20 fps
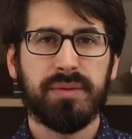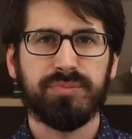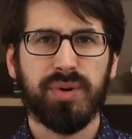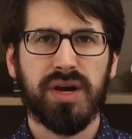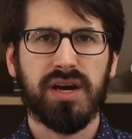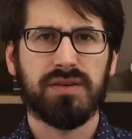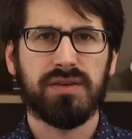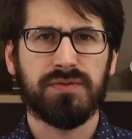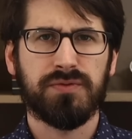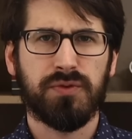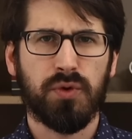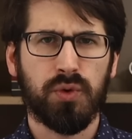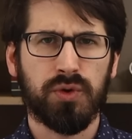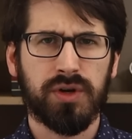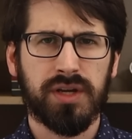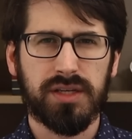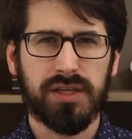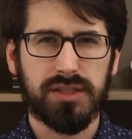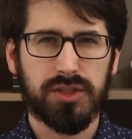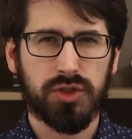But
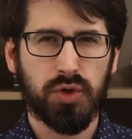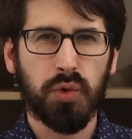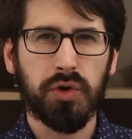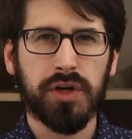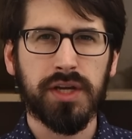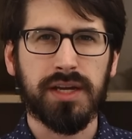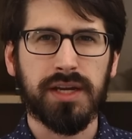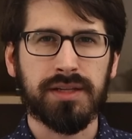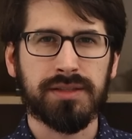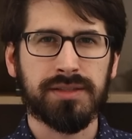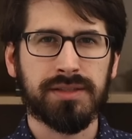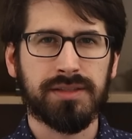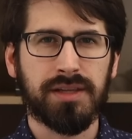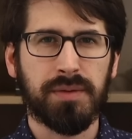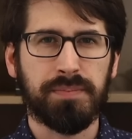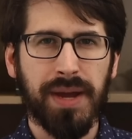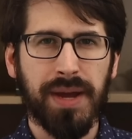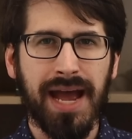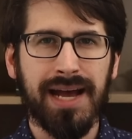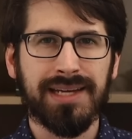for historians,
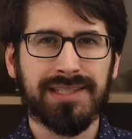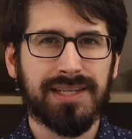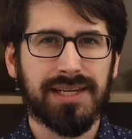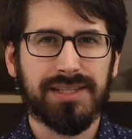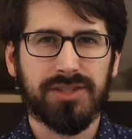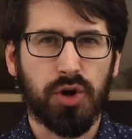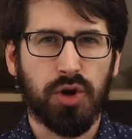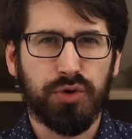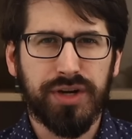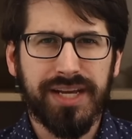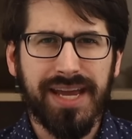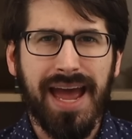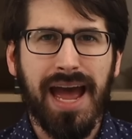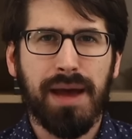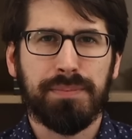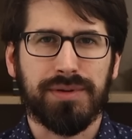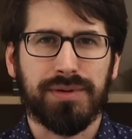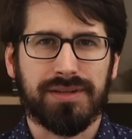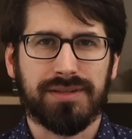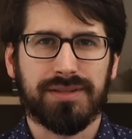the past has already
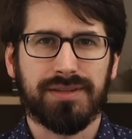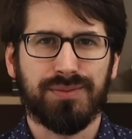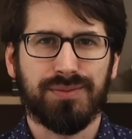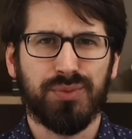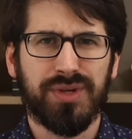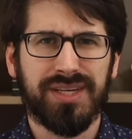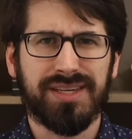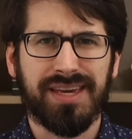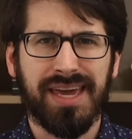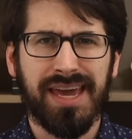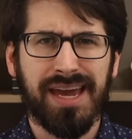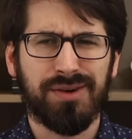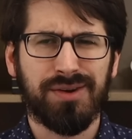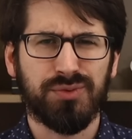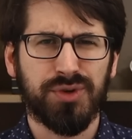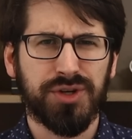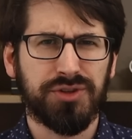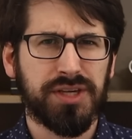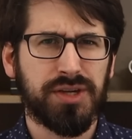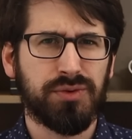happened. We can't
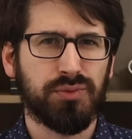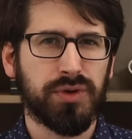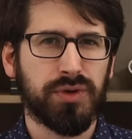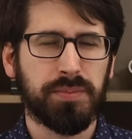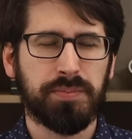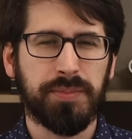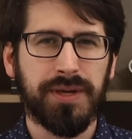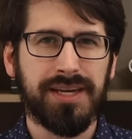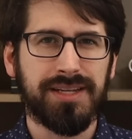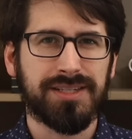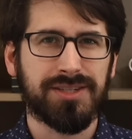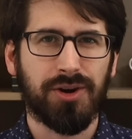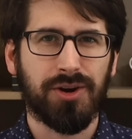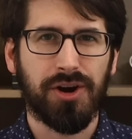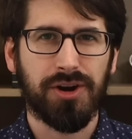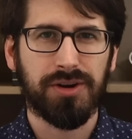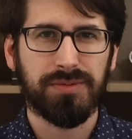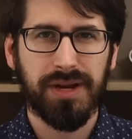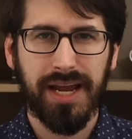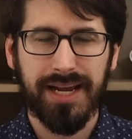really repeat
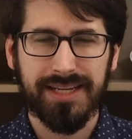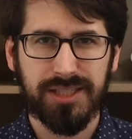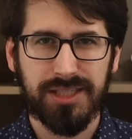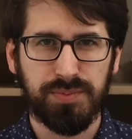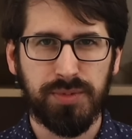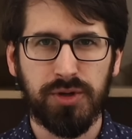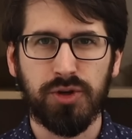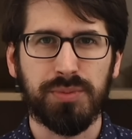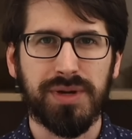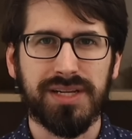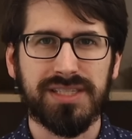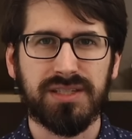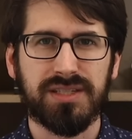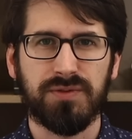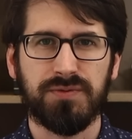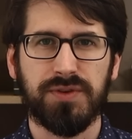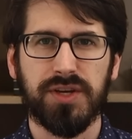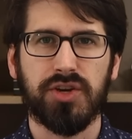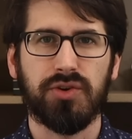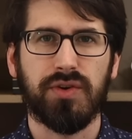our experiments
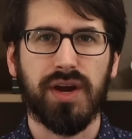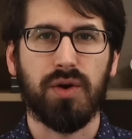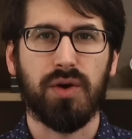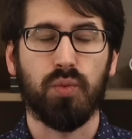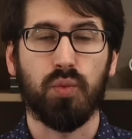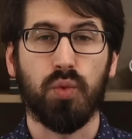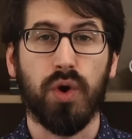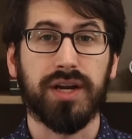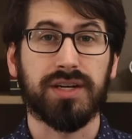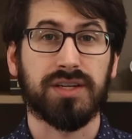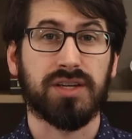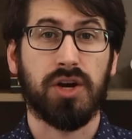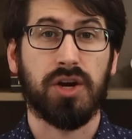to figure out what